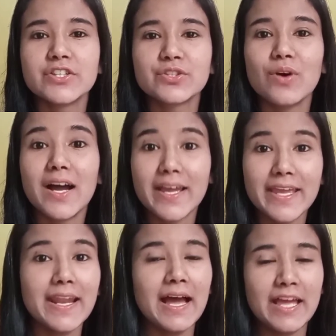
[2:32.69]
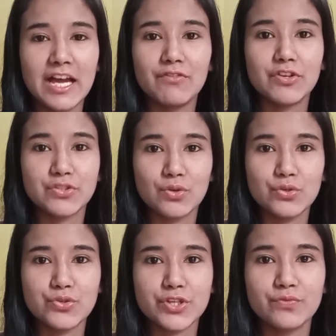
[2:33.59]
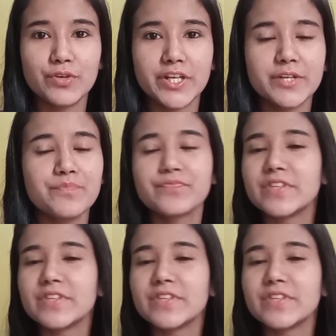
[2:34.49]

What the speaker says: So again, I have a solution for it.